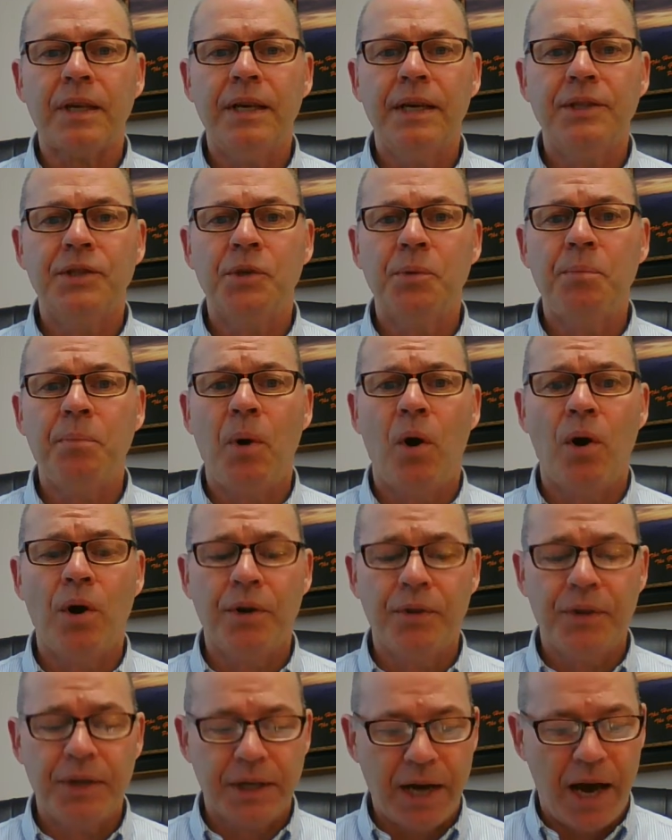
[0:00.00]
It's a
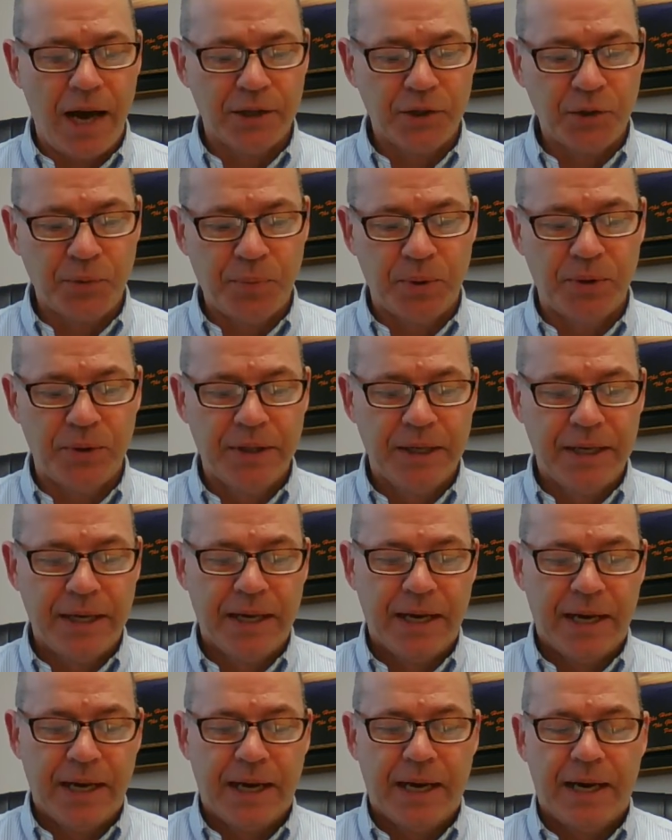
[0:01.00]
part of the gospel.
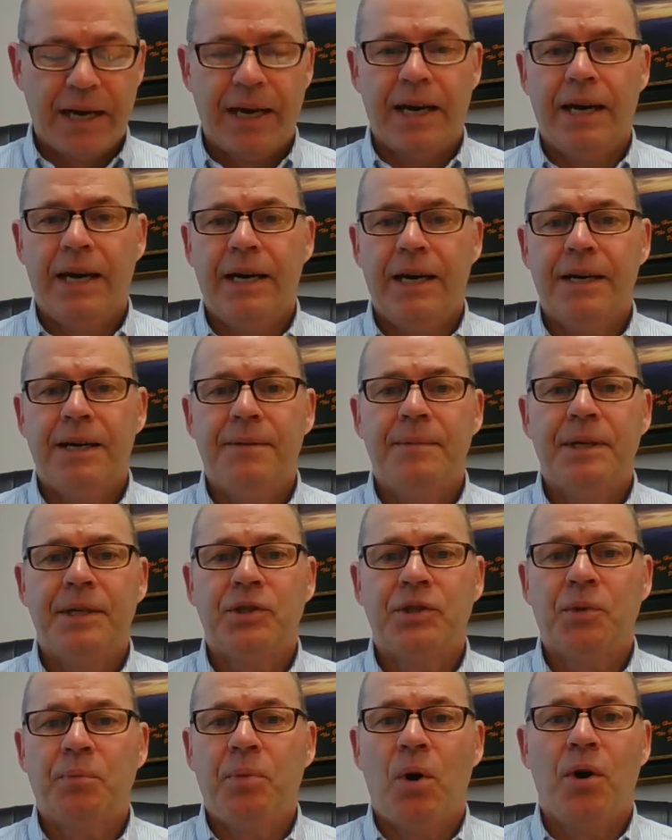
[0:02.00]

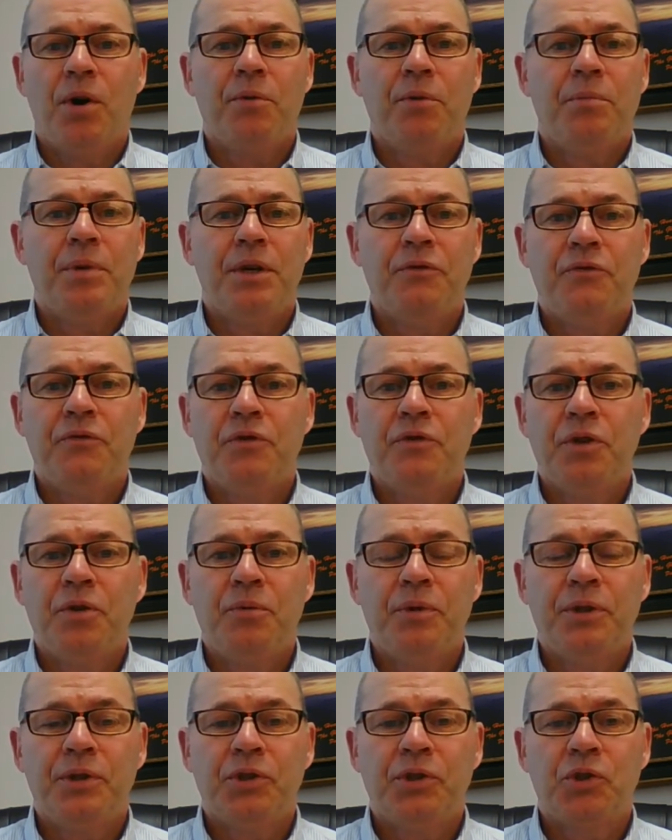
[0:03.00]
It's a part of being filled
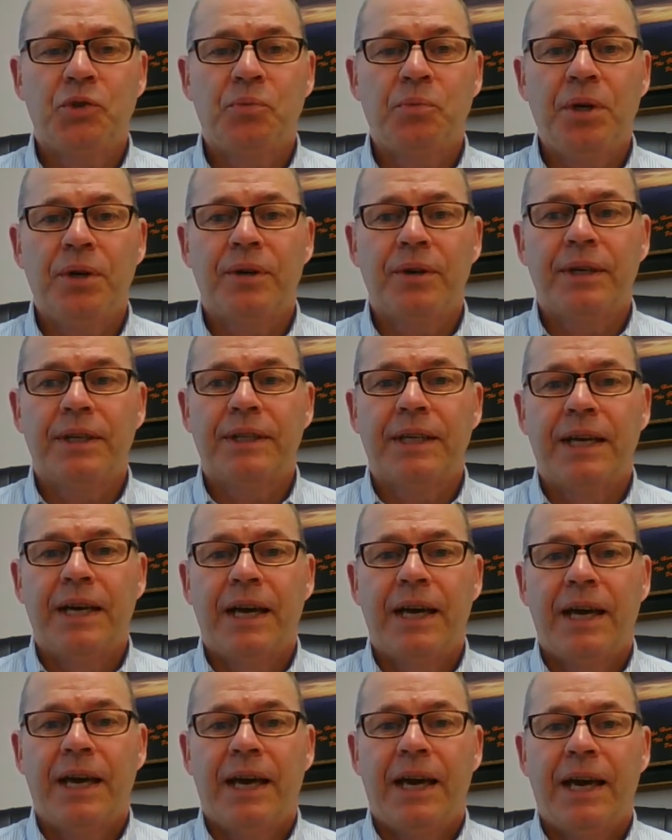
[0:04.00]
with the Spirit.
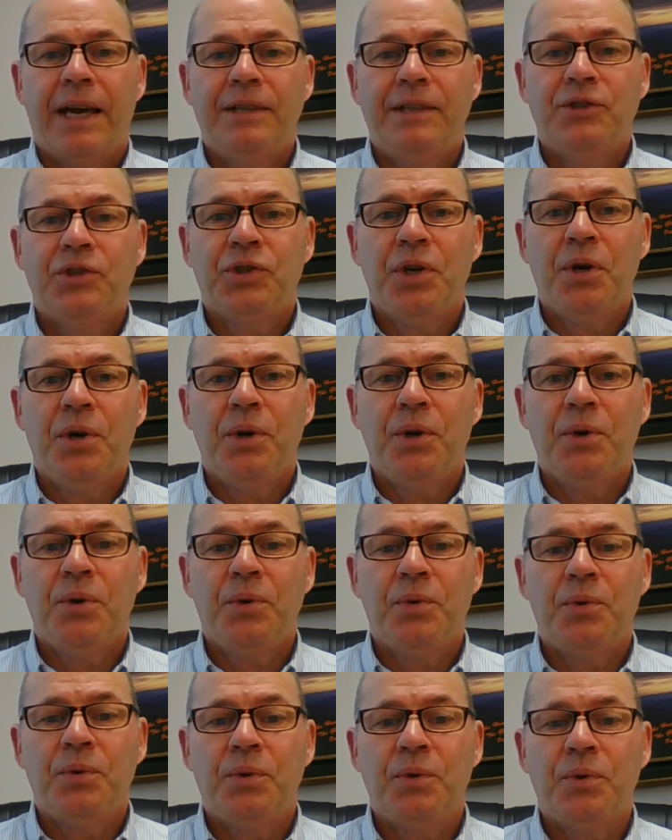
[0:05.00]
And
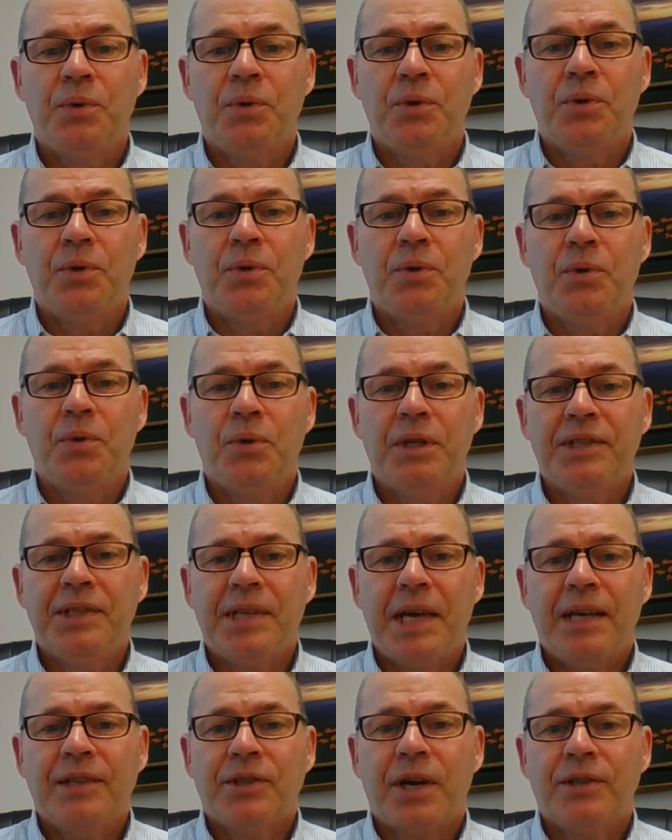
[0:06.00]
so let's
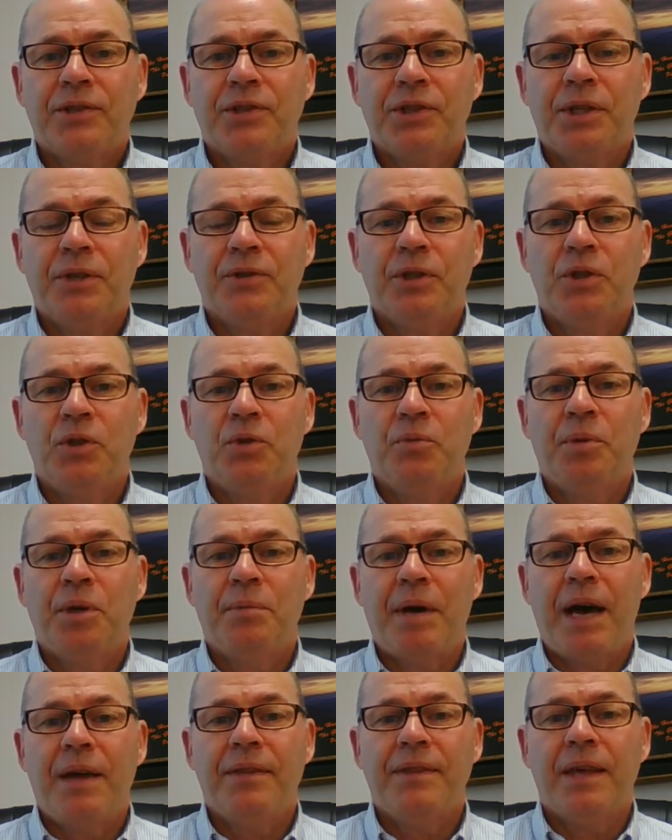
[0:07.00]
ask ourselves a little bit
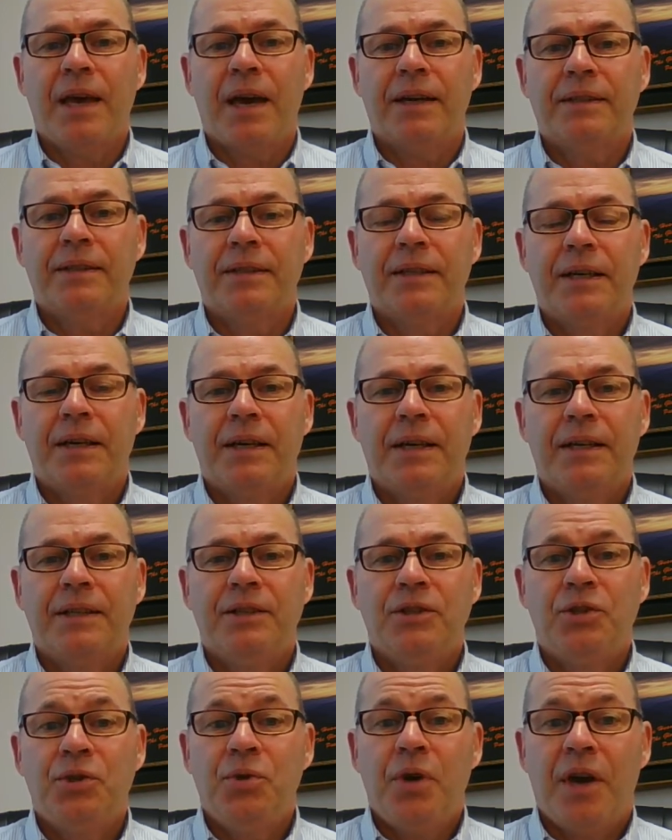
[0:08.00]
about that.
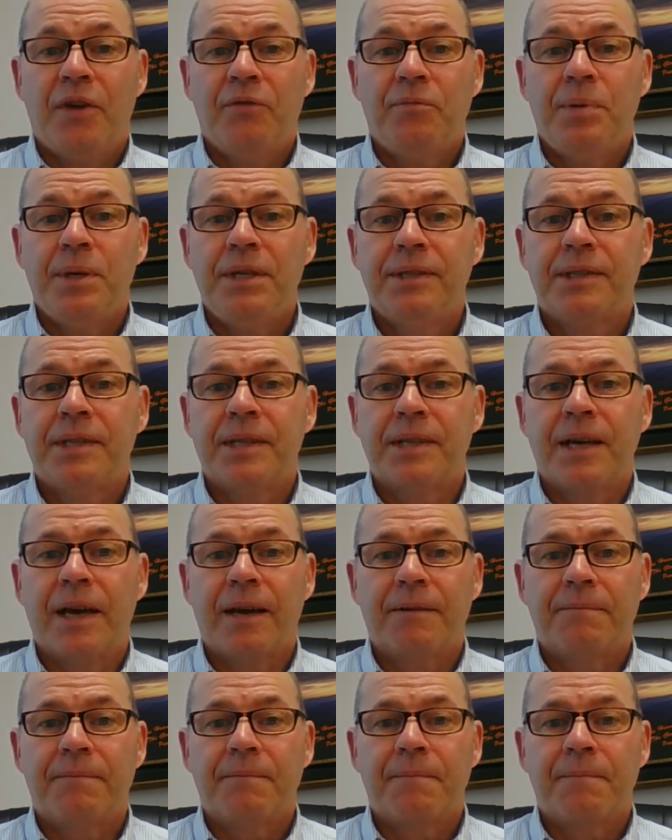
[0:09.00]
Do you have peace today?